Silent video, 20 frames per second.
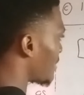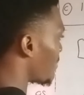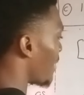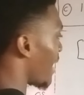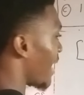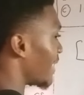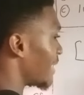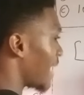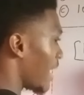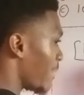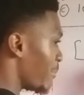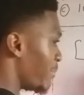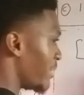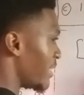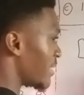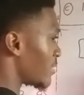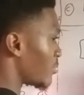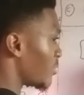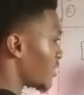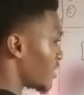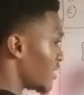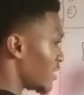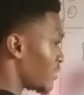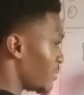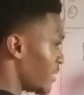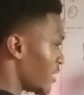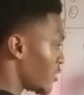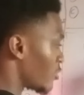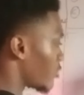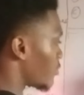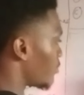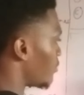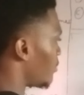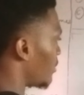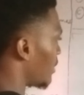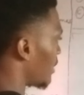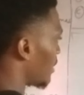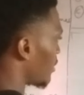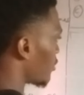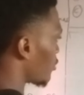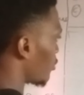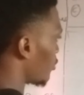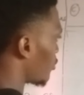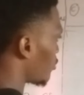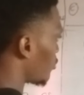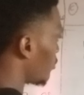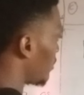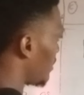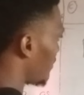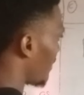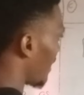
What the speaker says: it by that base, which is base 2. So 2